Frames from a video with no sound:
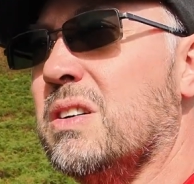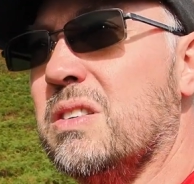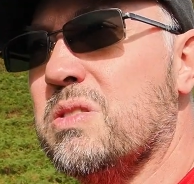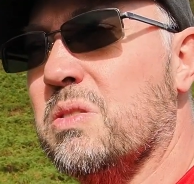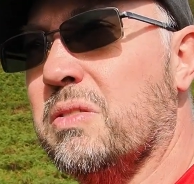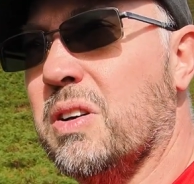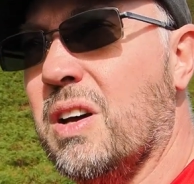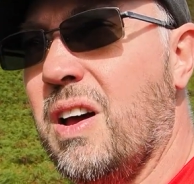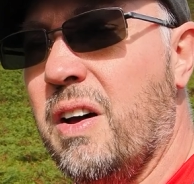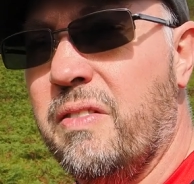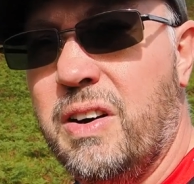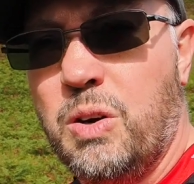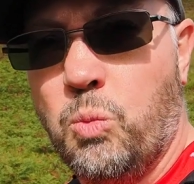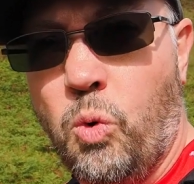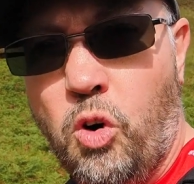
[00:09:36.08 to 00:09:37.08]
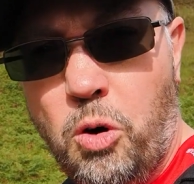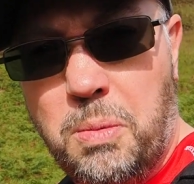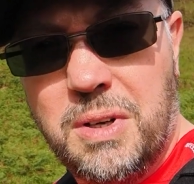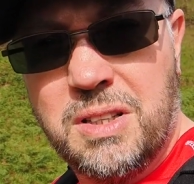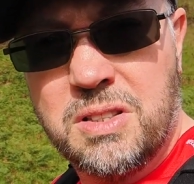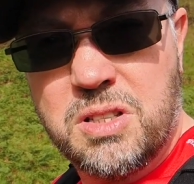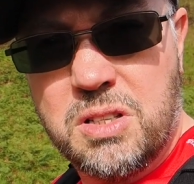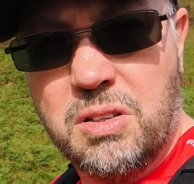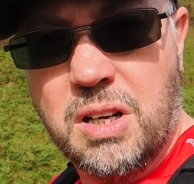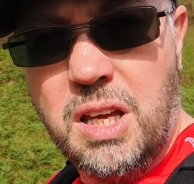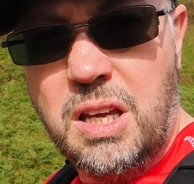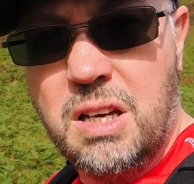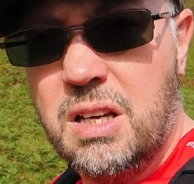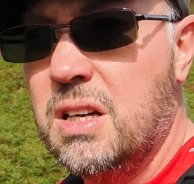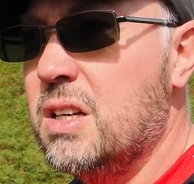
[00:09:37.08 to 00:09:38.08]
sort of a very warm and
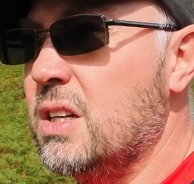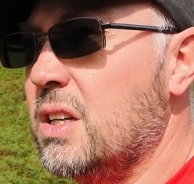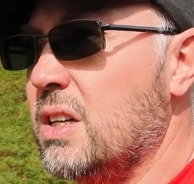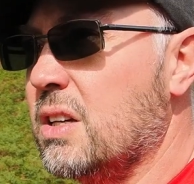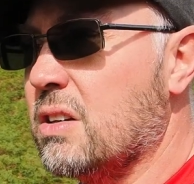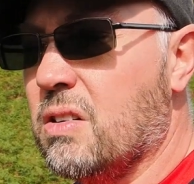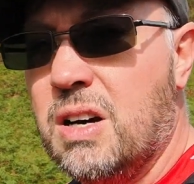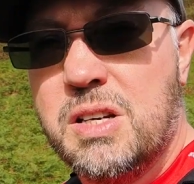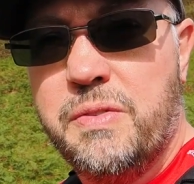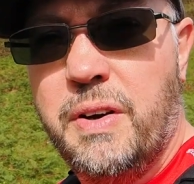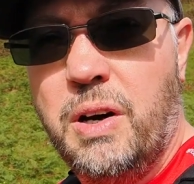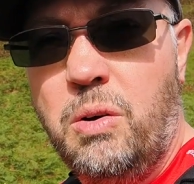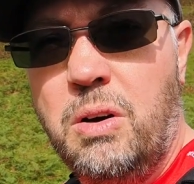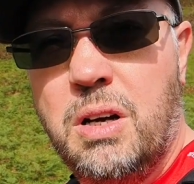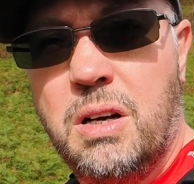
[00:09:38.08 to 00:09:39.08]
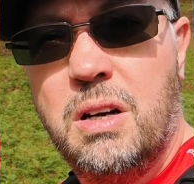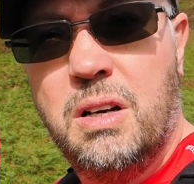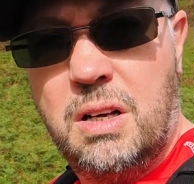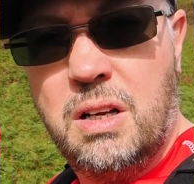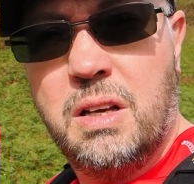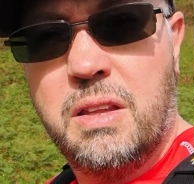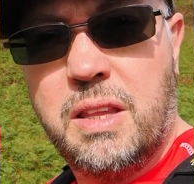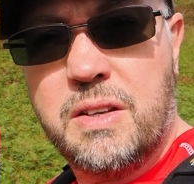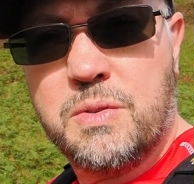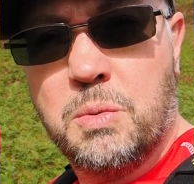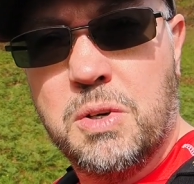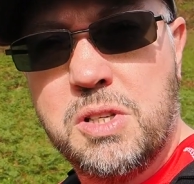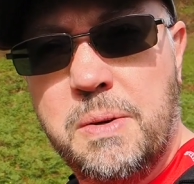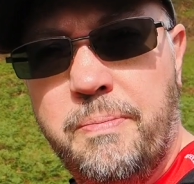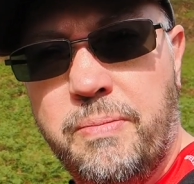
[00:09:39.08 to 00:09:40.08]
sunny Grange Fell, thanks for
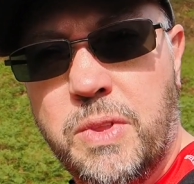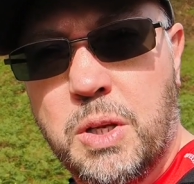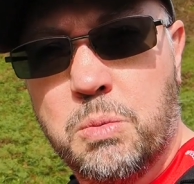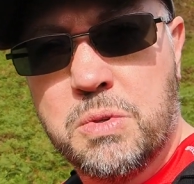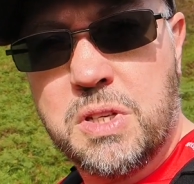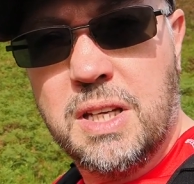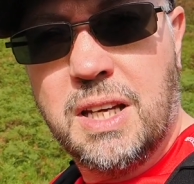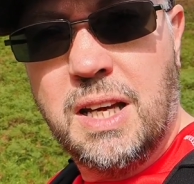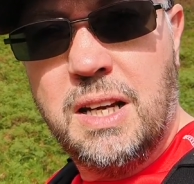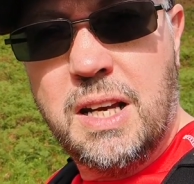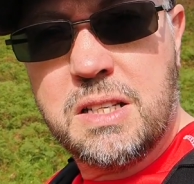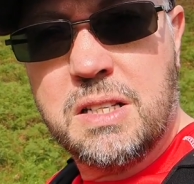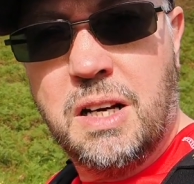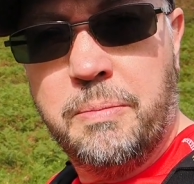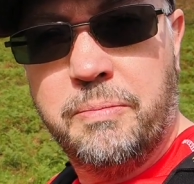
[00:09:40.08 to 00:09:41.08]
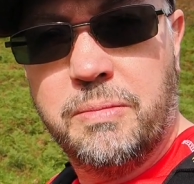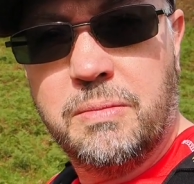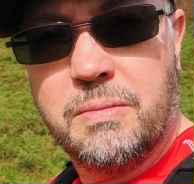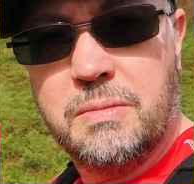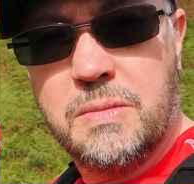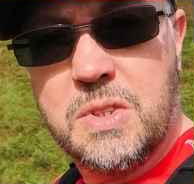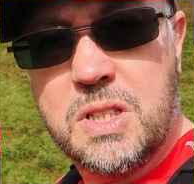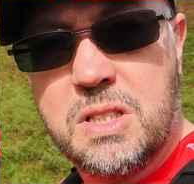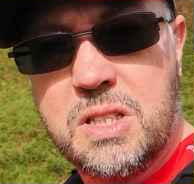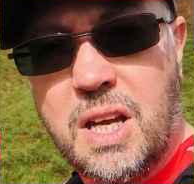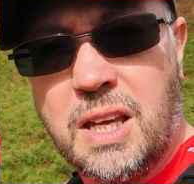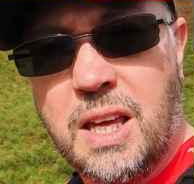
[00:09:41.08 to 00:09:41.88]
watching. We'll see you again next time. Take